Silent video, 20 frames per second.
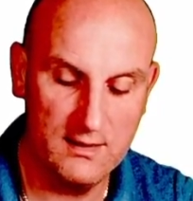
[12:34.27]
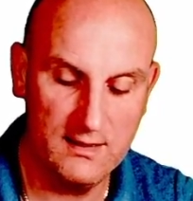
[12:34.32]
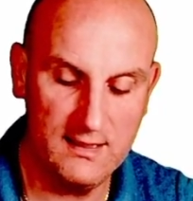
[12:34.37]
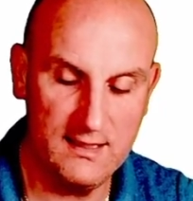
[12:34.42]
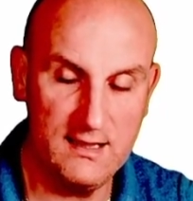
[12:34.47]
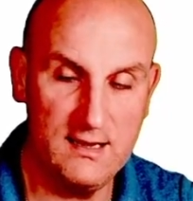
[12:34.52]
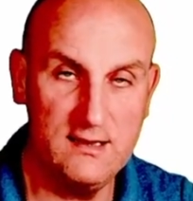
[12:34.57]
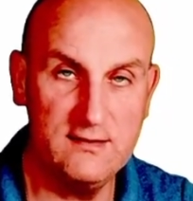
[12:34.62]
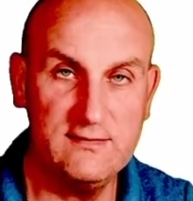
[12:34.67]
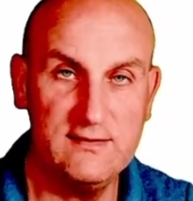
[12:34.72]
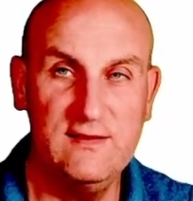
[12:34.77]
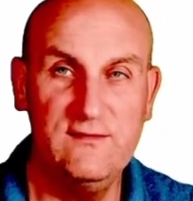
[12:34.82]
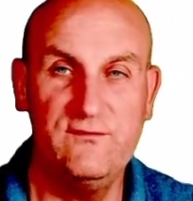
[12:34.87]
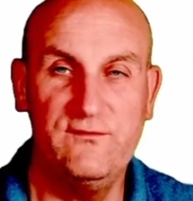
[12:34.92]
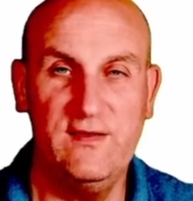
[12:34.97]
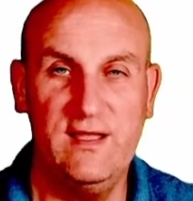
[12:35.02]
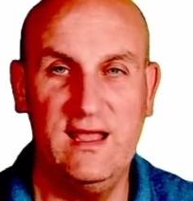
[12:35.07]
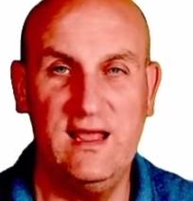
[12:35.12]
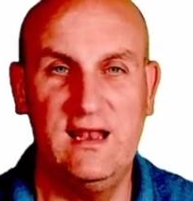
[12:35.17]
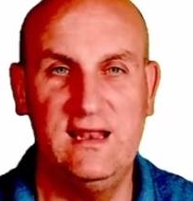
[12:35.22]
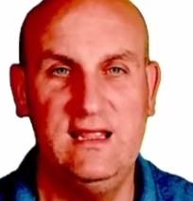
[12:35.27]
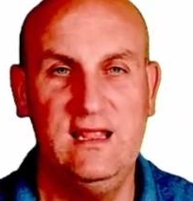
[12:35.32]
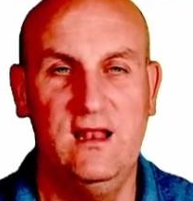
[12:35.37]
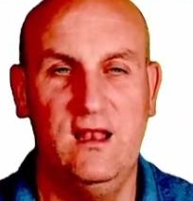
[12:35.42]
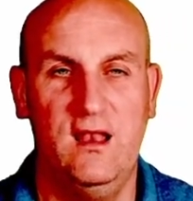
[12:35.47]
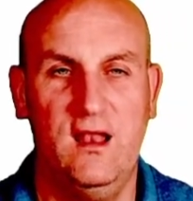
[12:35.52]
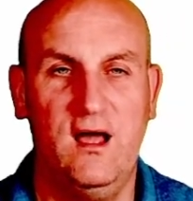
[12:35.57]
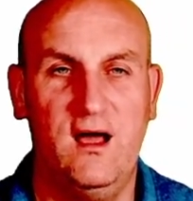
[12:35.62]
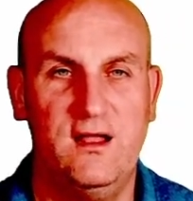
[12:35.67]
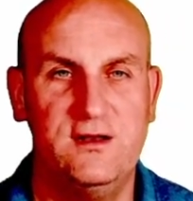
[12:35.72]
That is a fairly
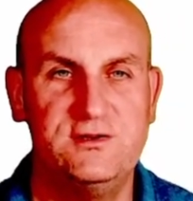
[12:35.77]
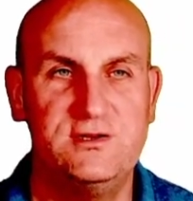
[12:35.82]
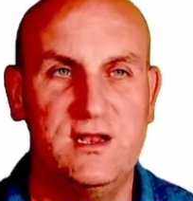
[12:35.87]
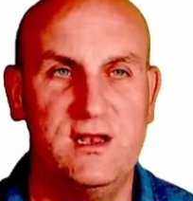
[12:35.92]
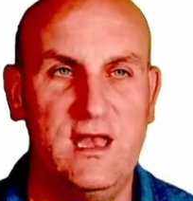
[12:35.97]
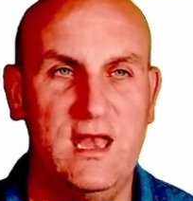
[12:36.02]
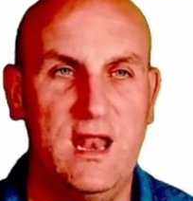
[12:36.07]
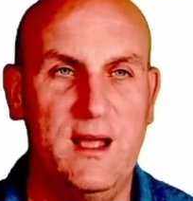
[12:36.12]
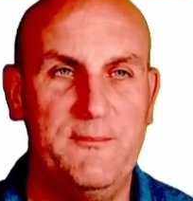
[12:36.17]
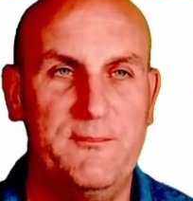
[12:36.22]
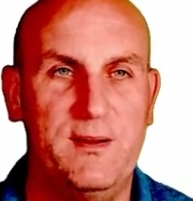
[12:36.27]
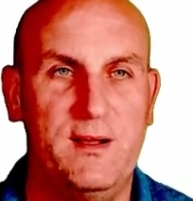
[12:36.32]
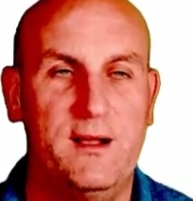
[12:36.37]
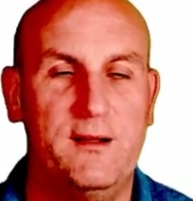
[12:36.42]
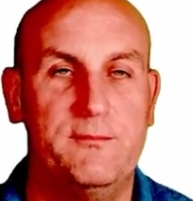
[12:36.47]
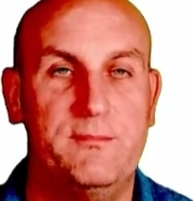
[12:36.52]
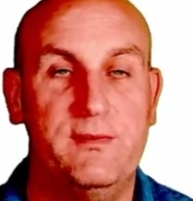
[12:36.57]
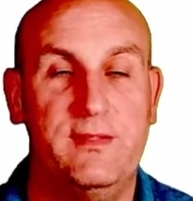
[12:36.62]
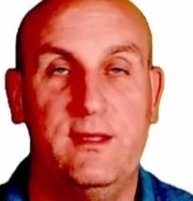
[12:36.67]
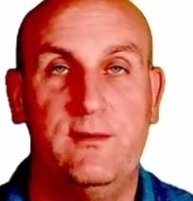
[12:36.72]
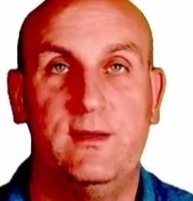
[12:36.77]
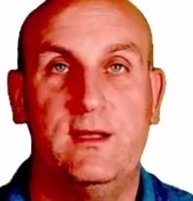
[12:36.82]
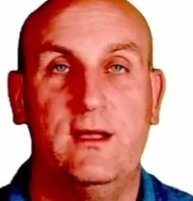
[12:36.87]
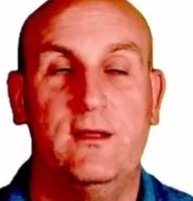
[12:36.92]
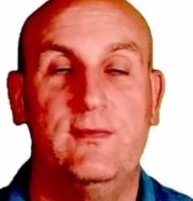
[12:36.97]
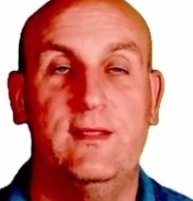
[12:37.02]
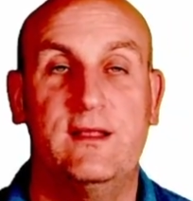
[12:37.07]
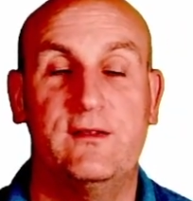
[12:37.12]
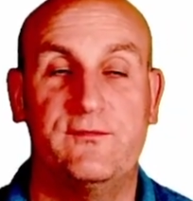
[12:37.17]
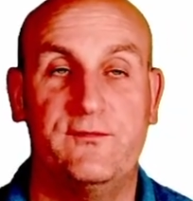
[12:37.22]
large number, but there we go,
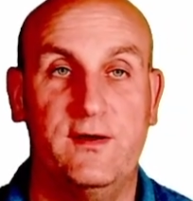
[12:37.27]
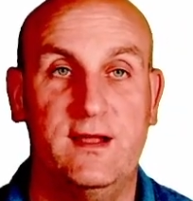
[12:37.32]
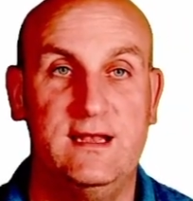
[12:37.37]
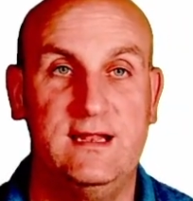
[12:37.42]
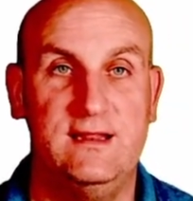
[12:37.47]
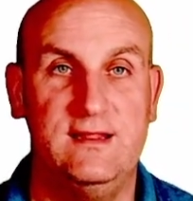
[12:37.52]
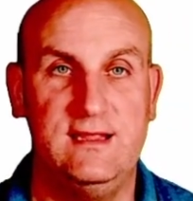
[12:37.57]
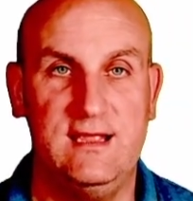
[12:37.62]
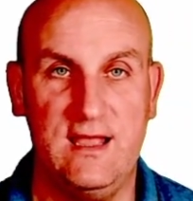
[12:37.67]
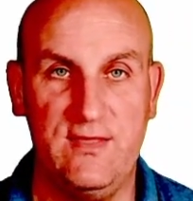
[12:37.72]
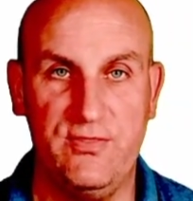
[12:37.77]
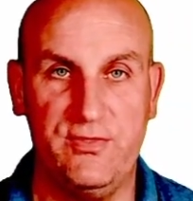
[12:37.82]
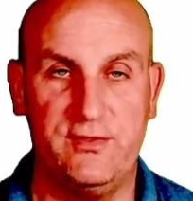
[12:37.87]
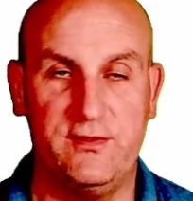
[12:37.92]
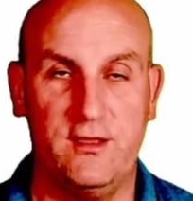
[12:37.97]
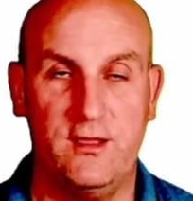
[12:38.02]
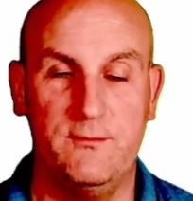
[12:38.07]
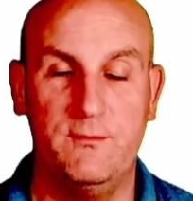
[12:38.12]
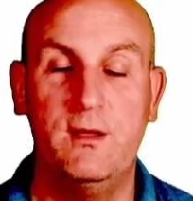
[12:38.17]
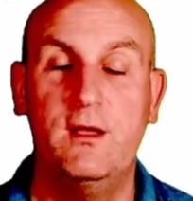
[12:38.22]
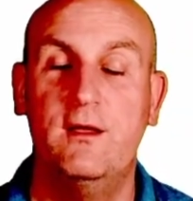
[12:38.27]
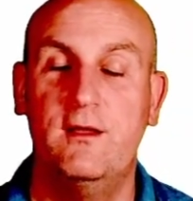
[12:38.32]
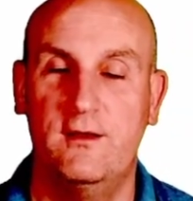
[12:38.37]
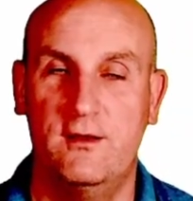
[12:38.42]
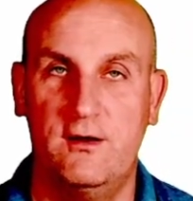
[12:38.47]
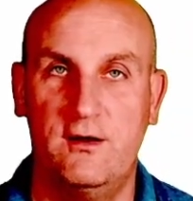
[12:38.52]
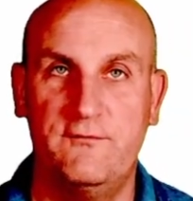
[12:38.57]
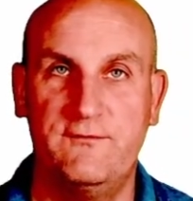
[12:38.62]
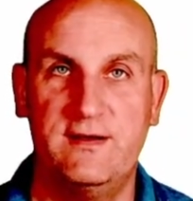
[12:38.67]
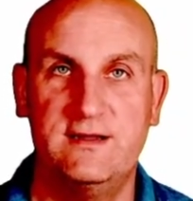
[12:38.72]
that's finding the nth term
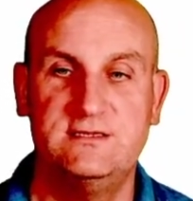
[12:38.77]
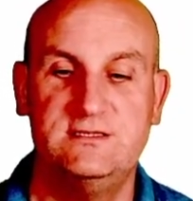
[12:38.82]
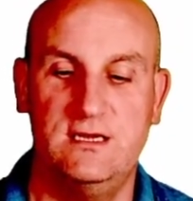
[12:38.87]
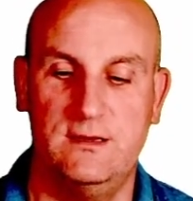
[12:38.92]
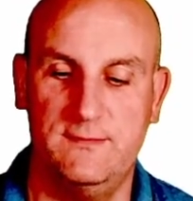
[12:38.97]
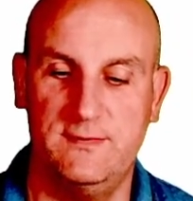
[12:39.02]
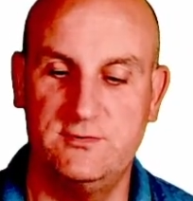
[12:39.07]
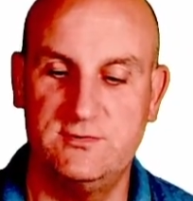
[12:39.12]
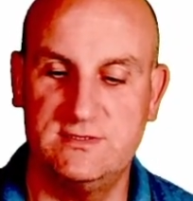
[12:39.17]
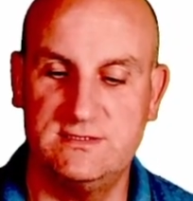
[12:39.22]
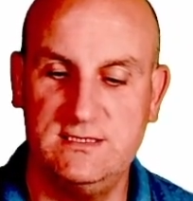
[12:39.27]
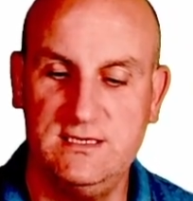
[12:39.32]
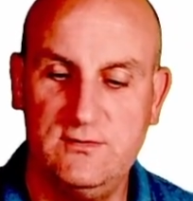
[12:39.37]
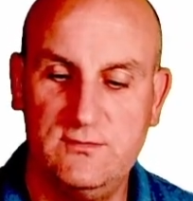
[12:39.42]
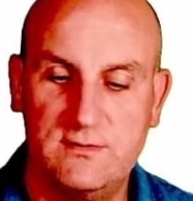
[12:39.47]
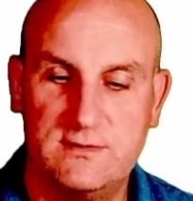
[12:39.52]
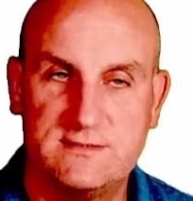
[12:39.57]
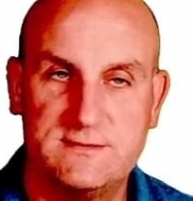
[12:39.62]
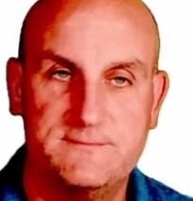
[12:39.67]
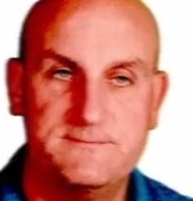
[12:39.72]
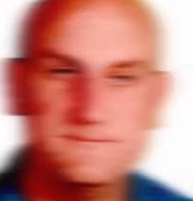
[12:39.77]
of our geometric sequence.